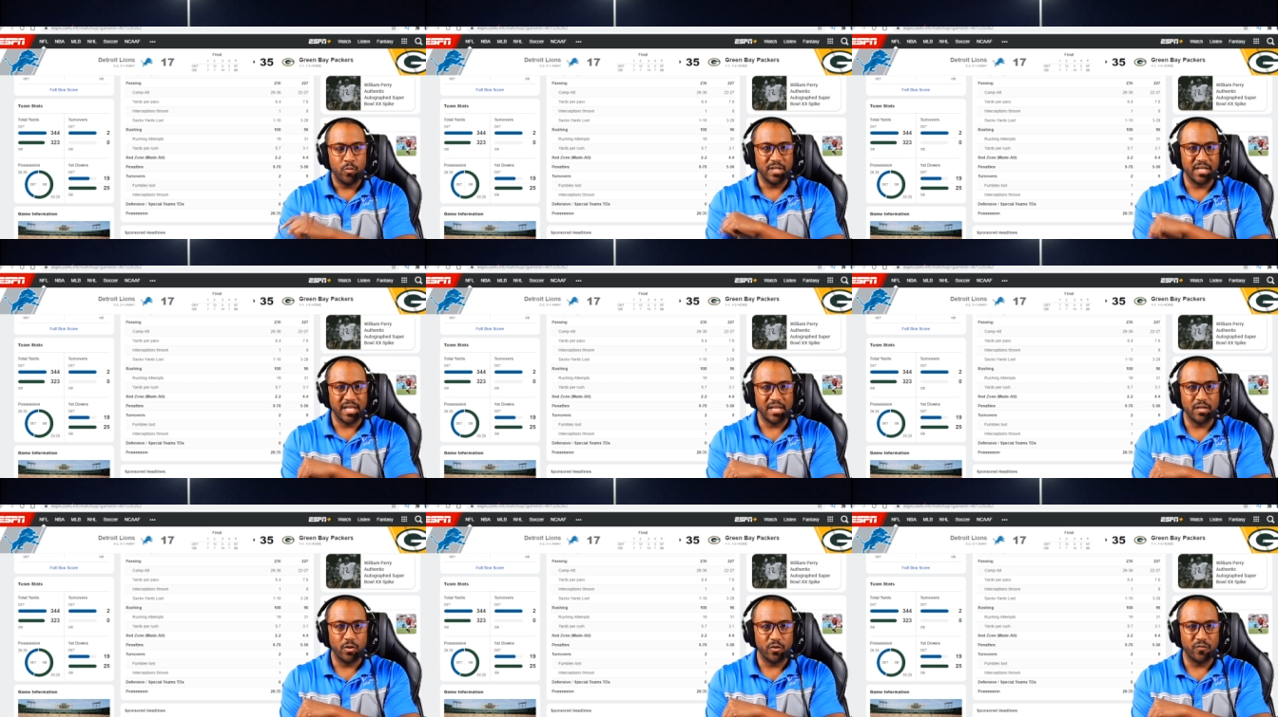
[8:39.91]

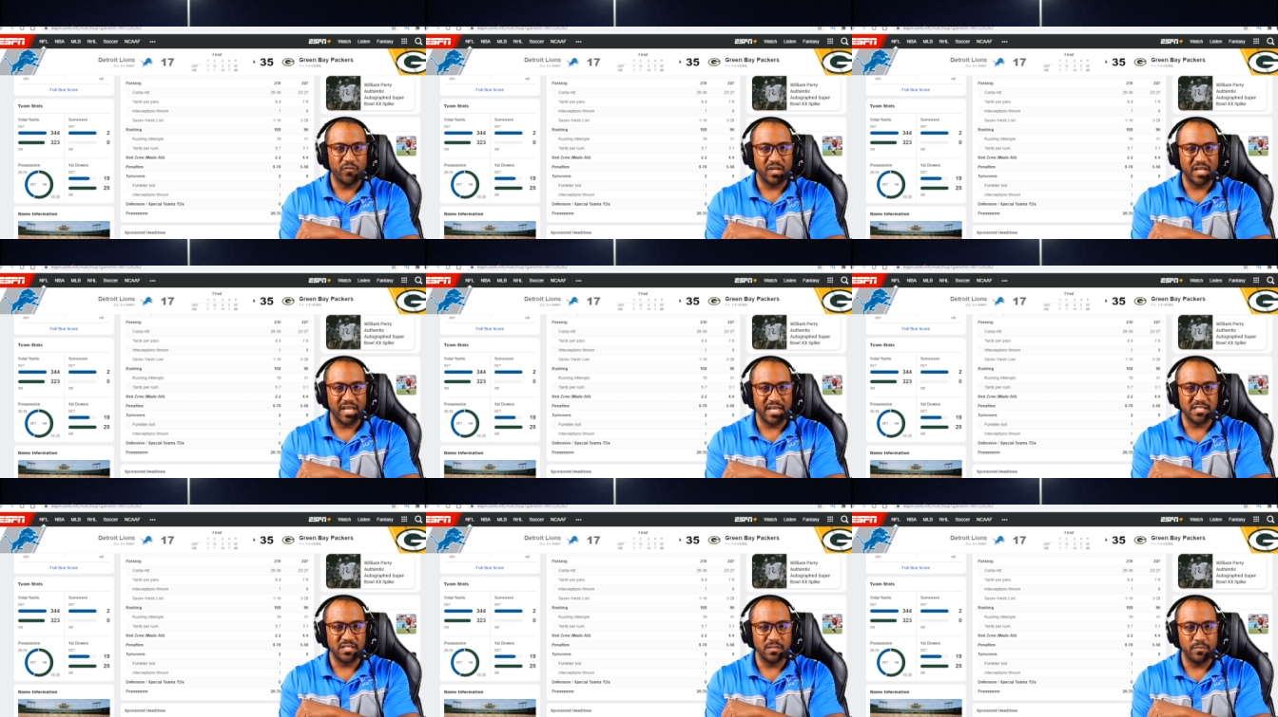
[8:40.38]
Ring that
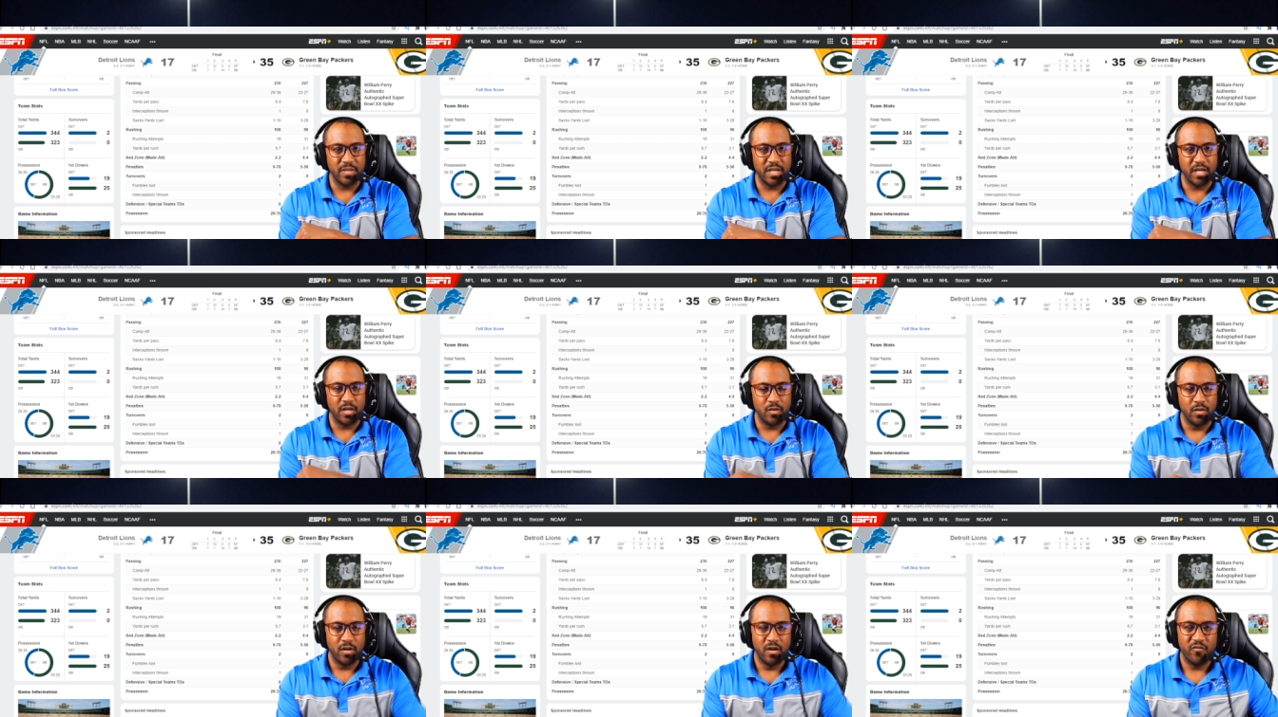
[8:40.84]
notification
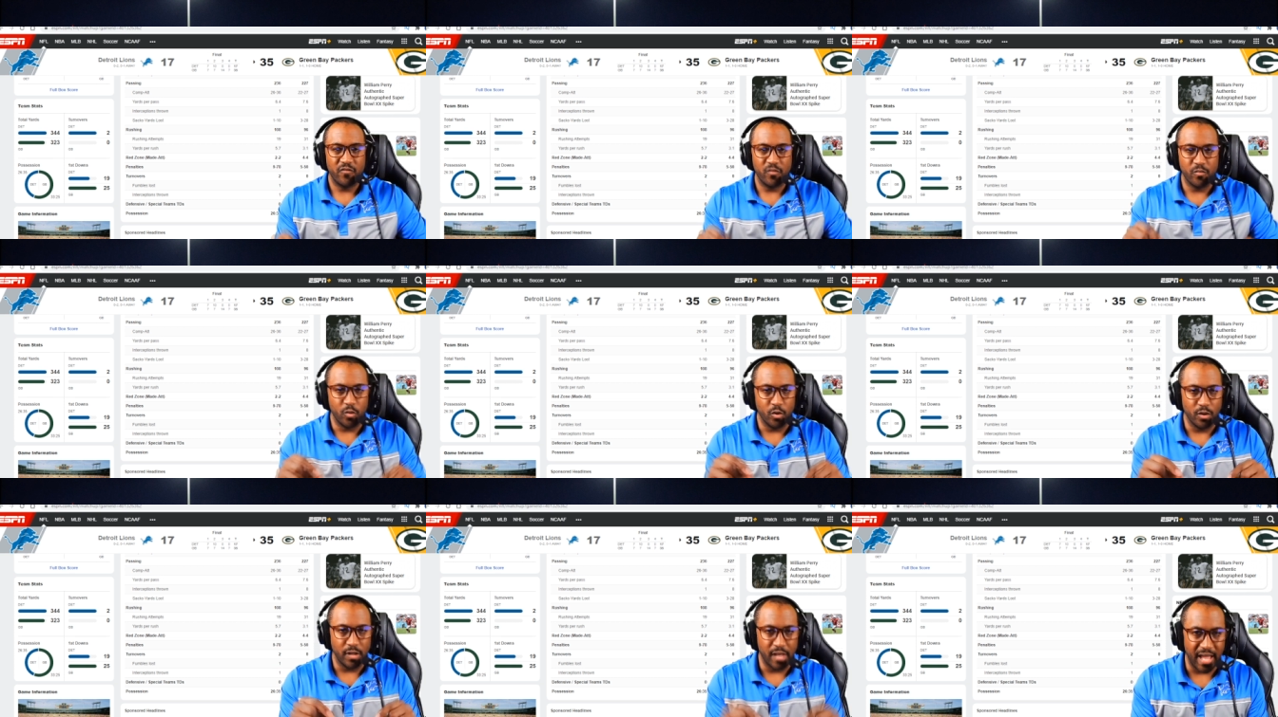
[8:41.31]
bell
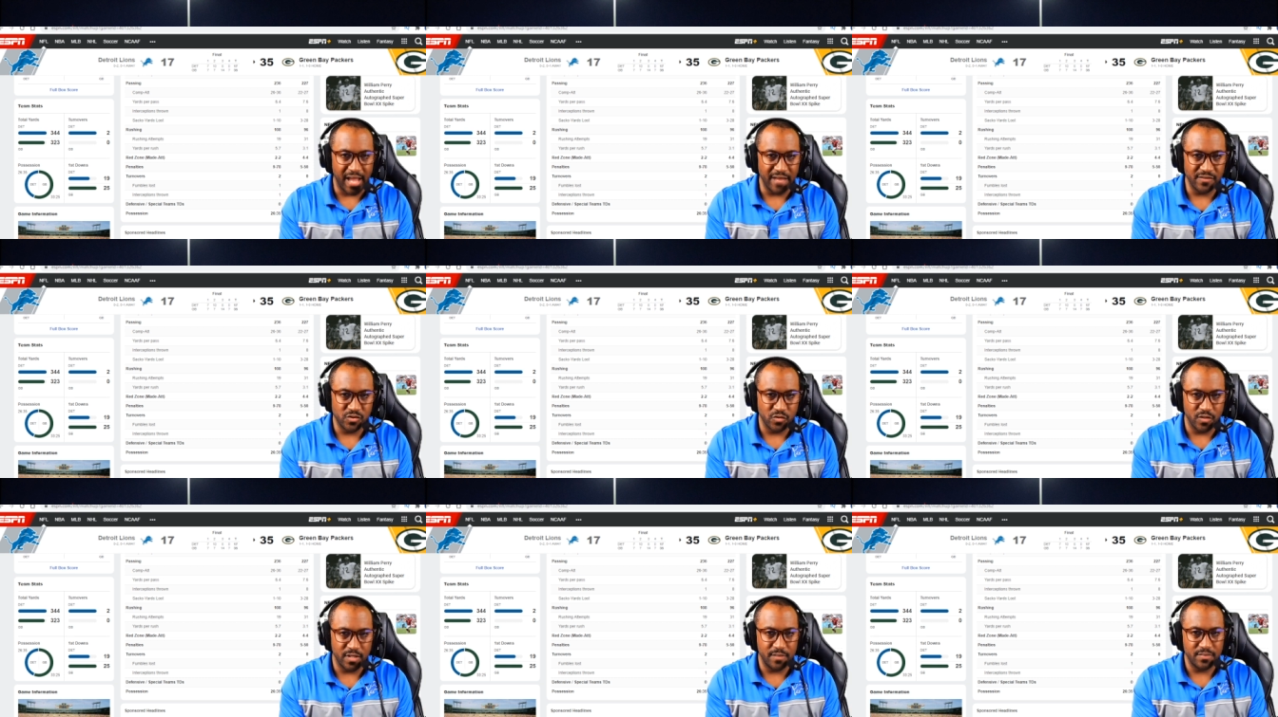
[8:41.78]
for more
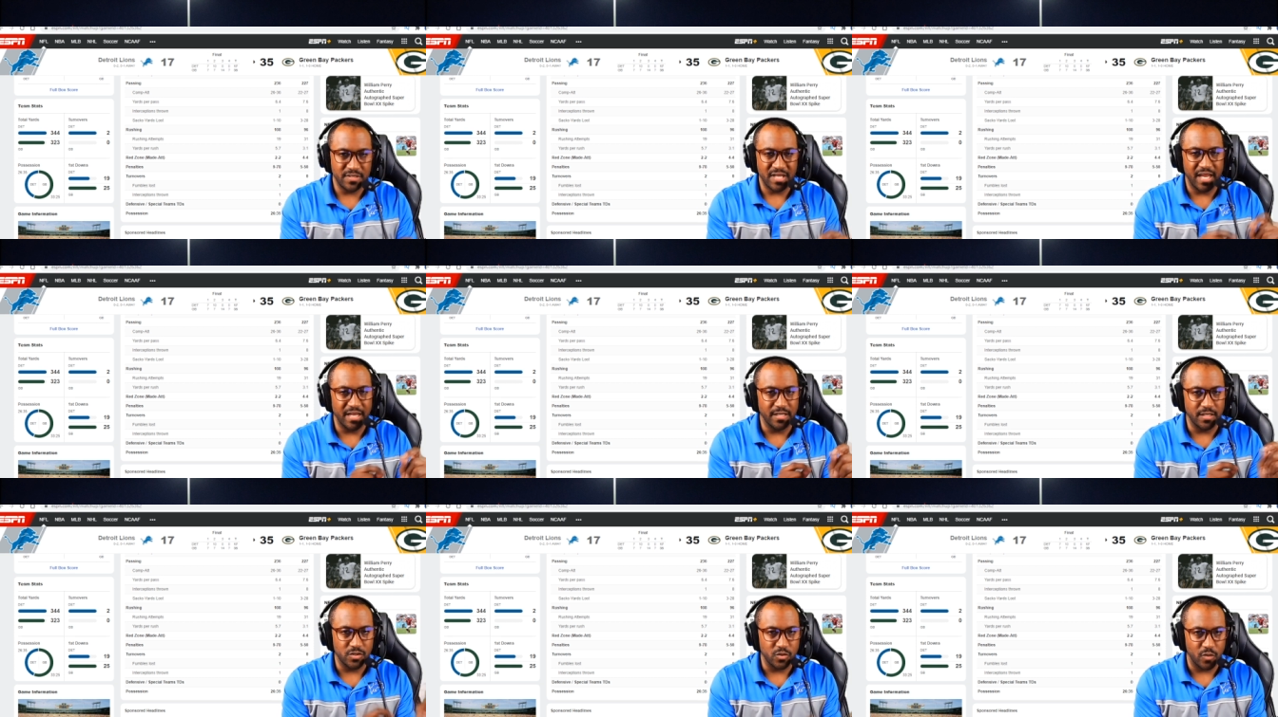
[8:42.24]
live
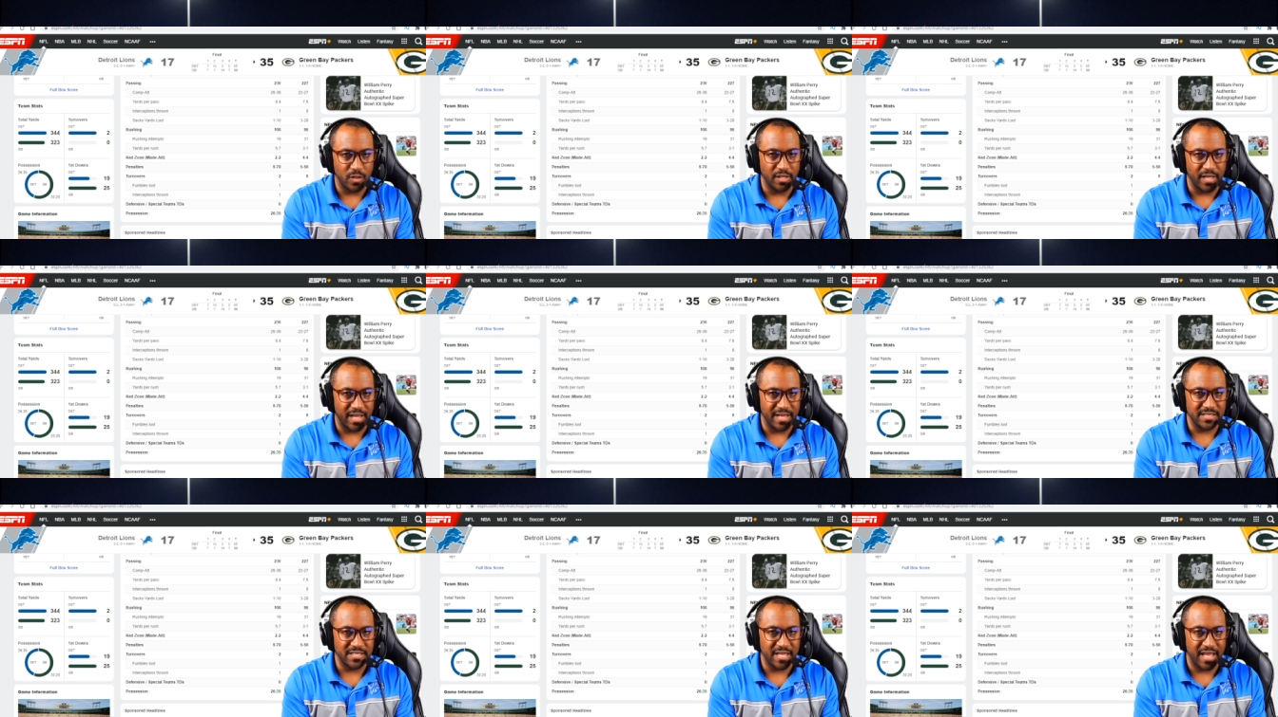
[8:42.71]
streams and
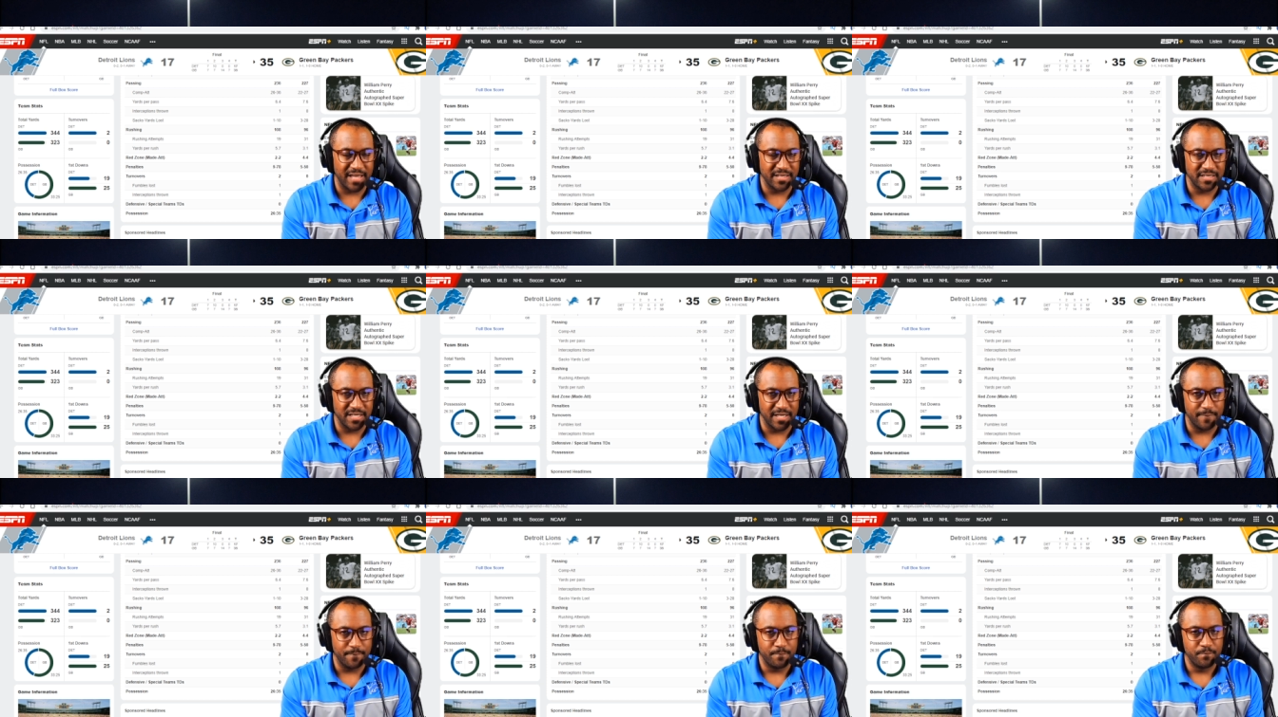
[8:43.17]
Detroit Lions
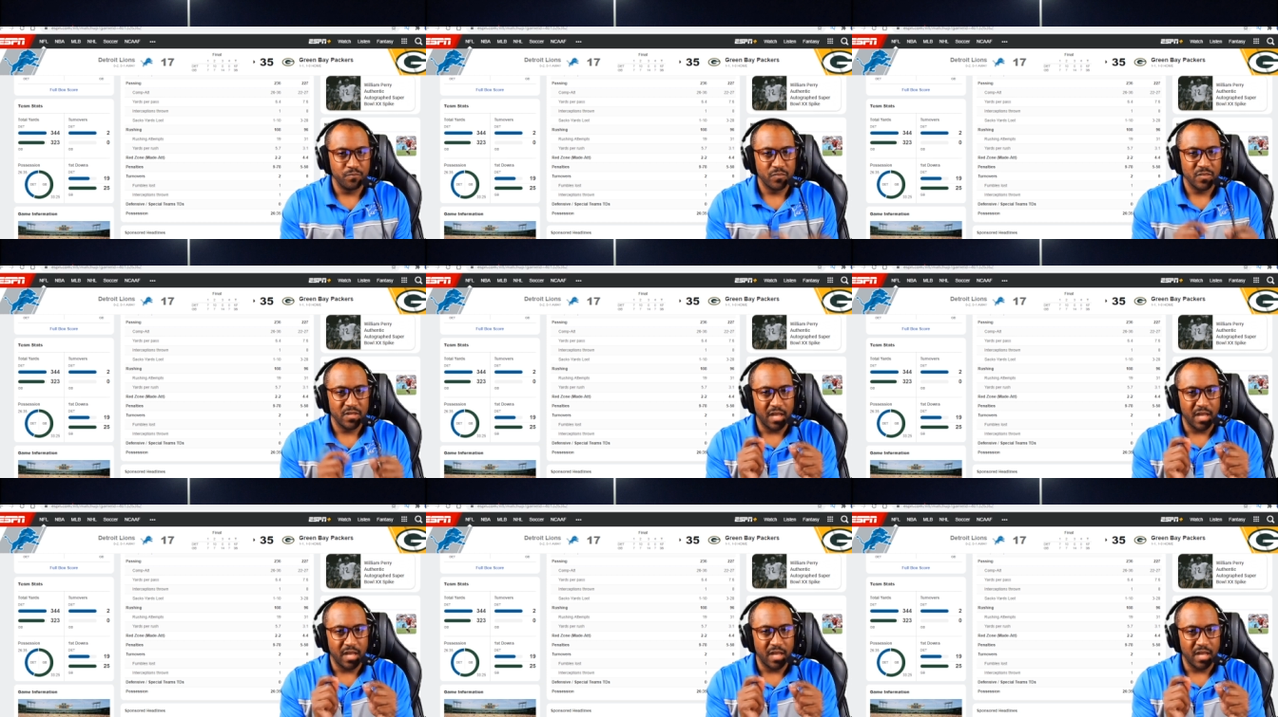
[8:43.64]
content.